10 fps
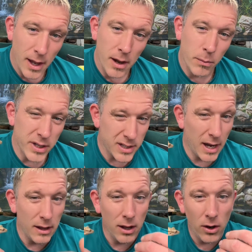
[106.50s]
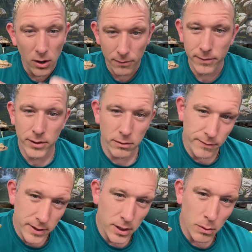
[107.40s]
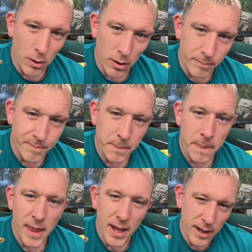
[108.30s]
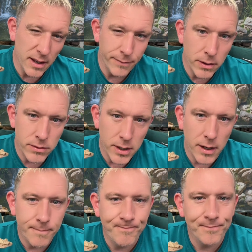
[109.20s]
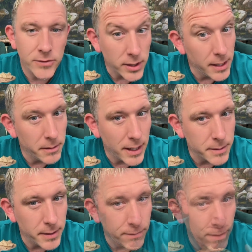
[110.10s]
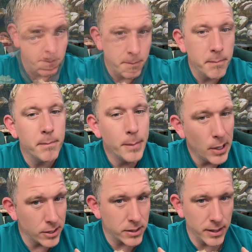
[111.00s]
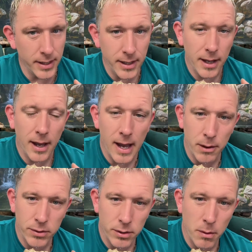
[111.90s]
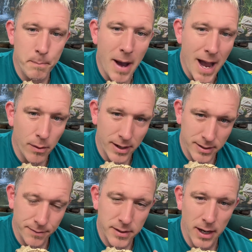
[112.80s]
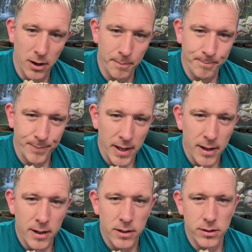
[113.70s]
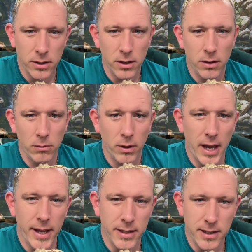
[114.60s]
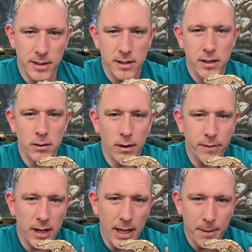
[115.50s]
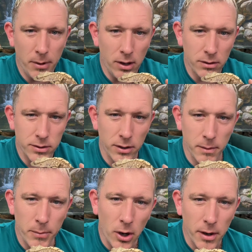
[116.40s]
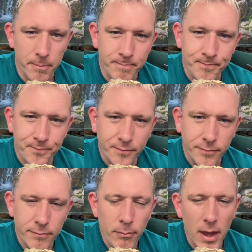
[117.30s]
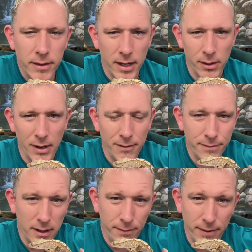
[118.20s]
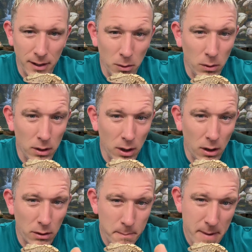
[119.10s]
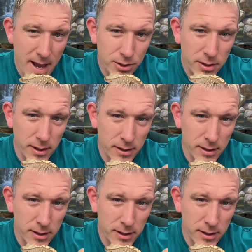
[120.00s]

which I'll hopefully do a video on in the future, so keep your eyes peeled for that one. Personally, I would do a bioactive setup. So what that is you have clay balls on the bottom, then you have a filter wool or a mesh that